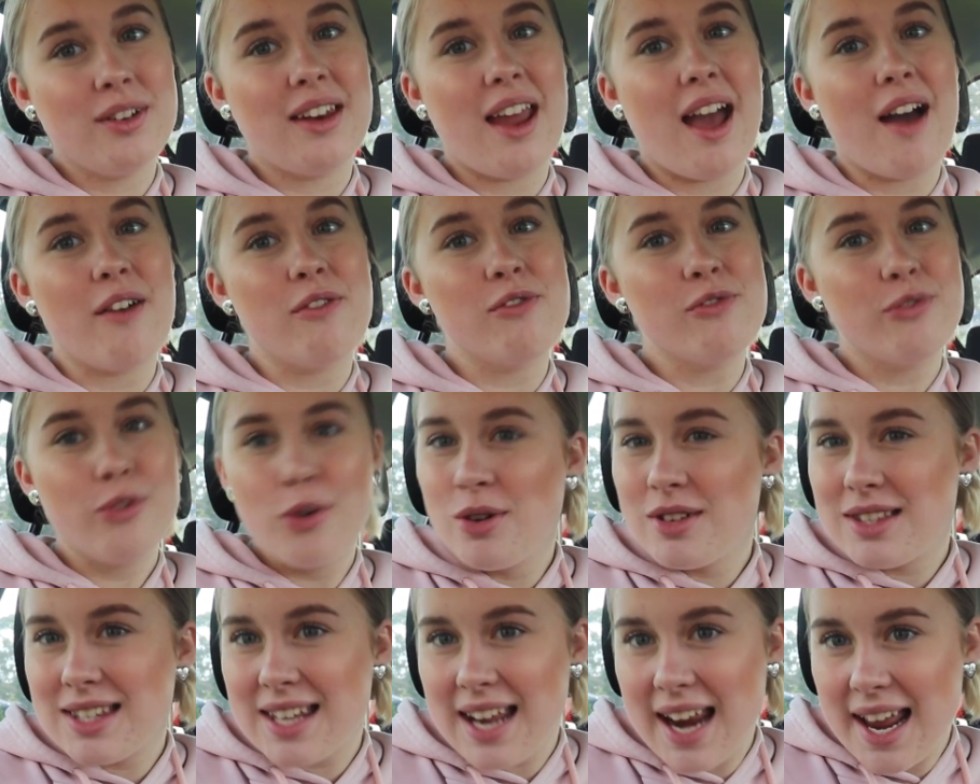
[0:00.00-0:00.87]
Now
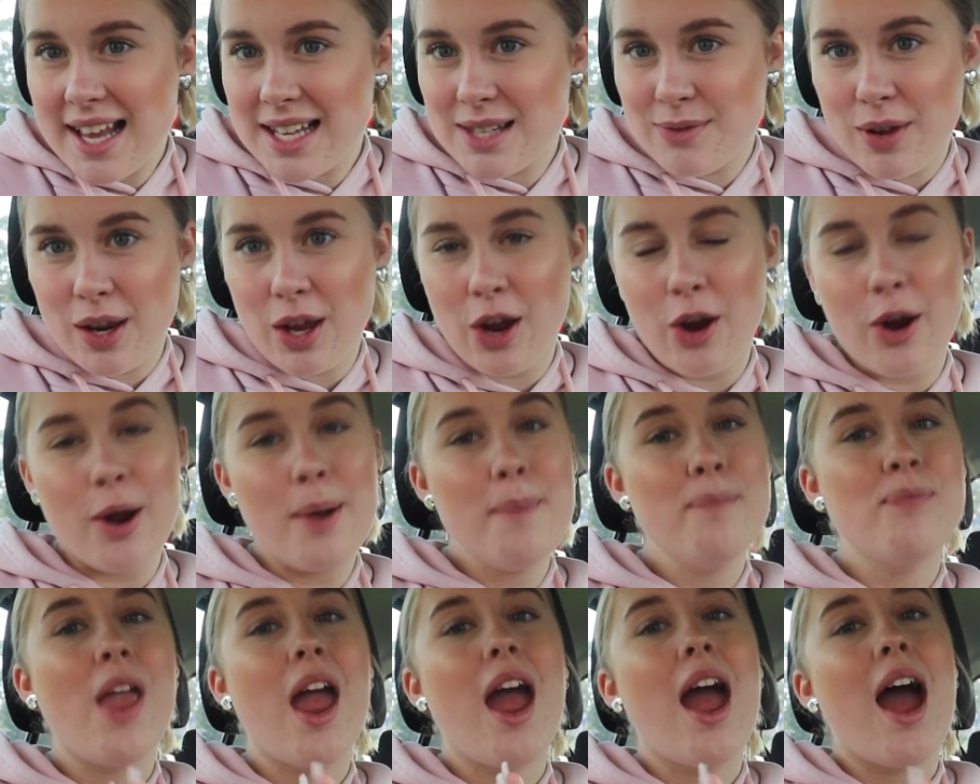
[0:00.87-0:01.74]
for today's video,
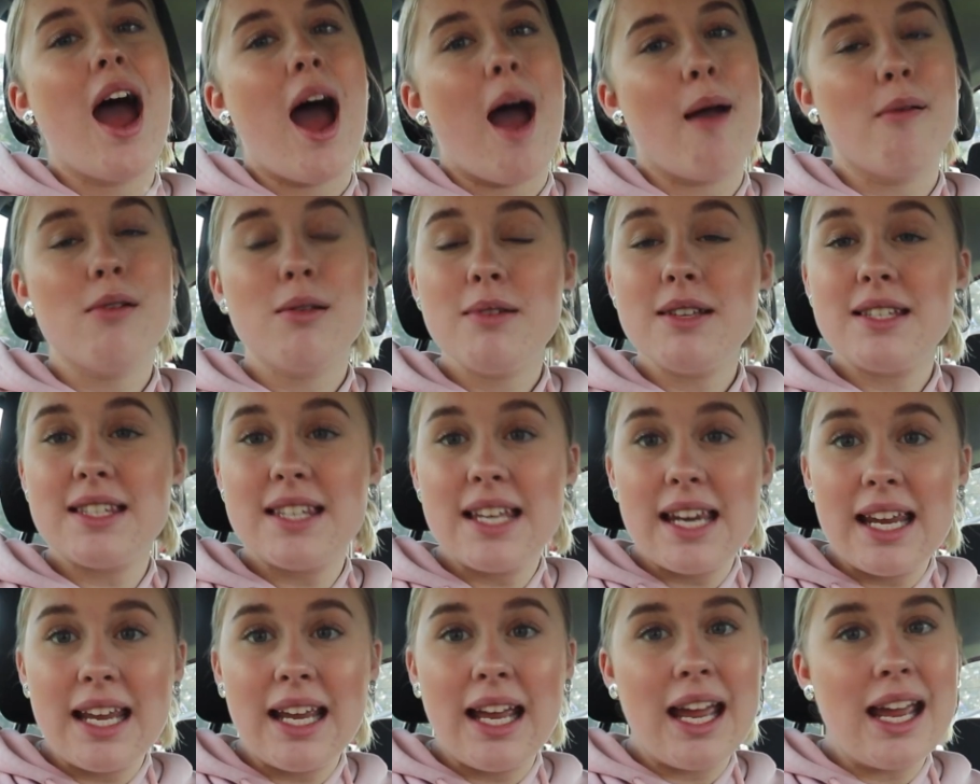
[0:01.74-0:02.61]
I'm going to be
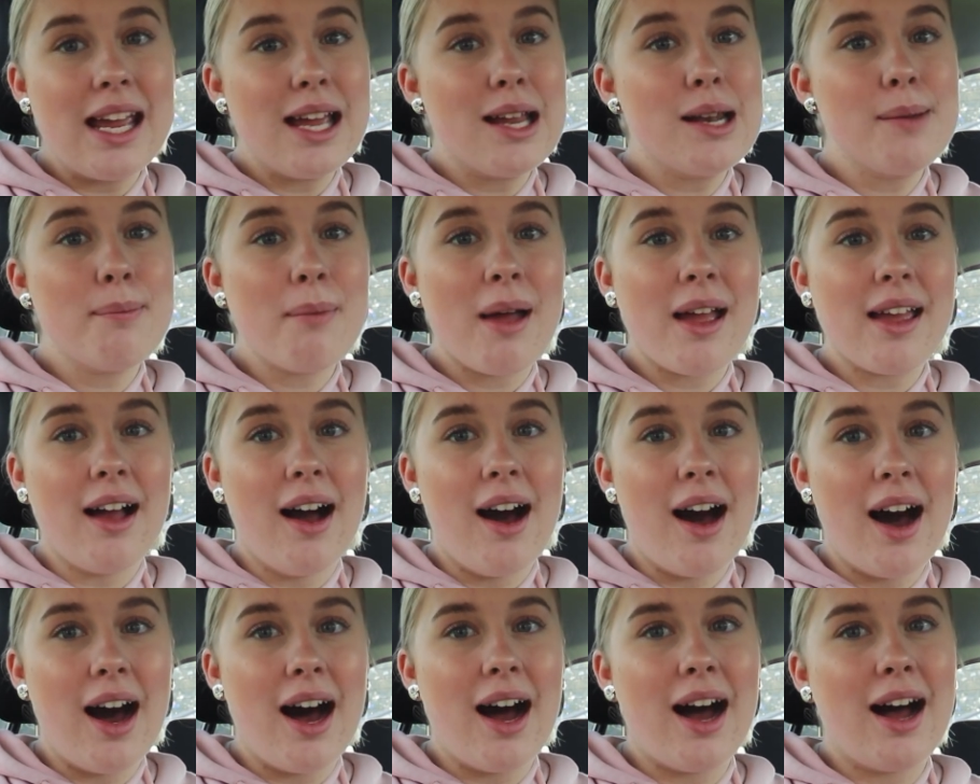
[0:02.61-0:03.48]
sitting in my
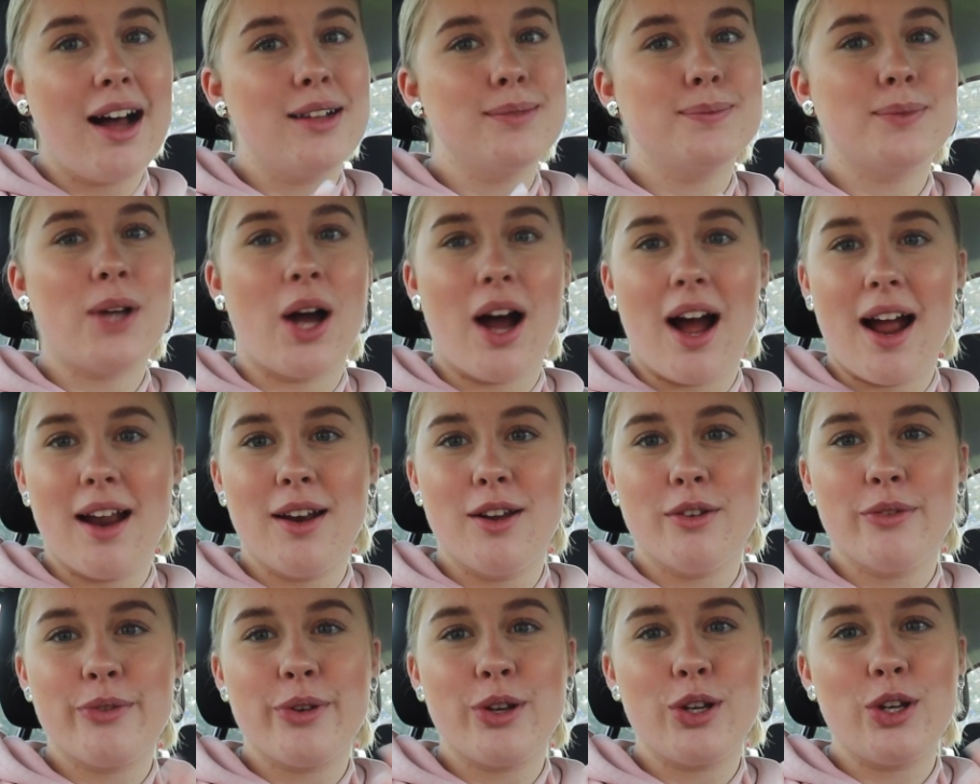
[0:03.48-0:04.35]
car,
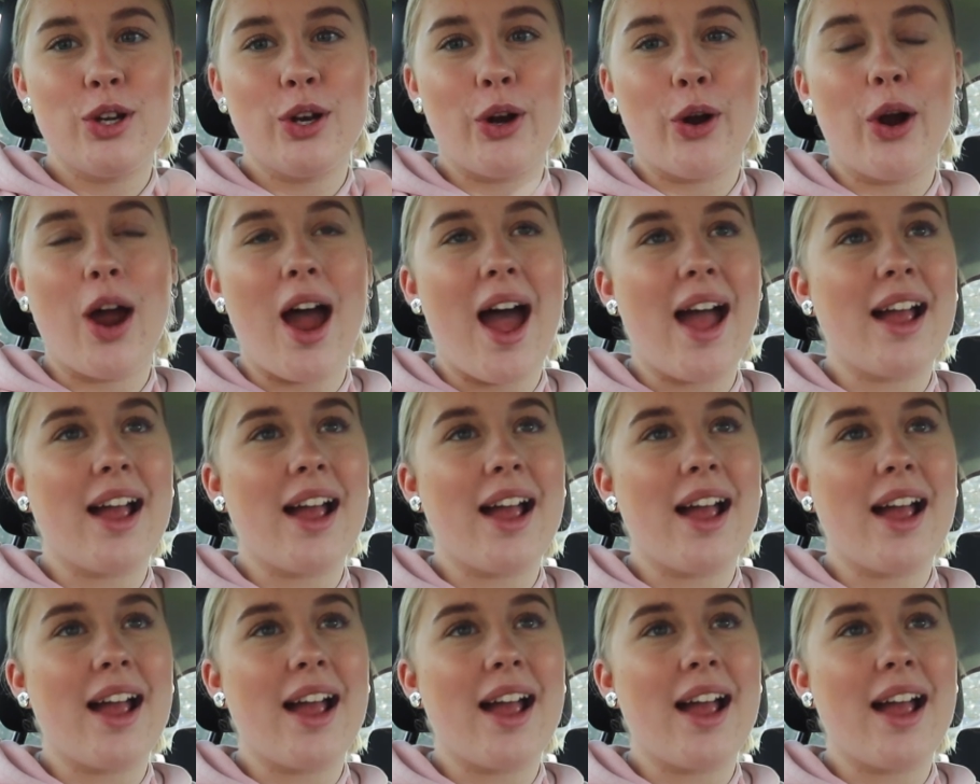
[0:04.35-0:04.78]
kind of, you know,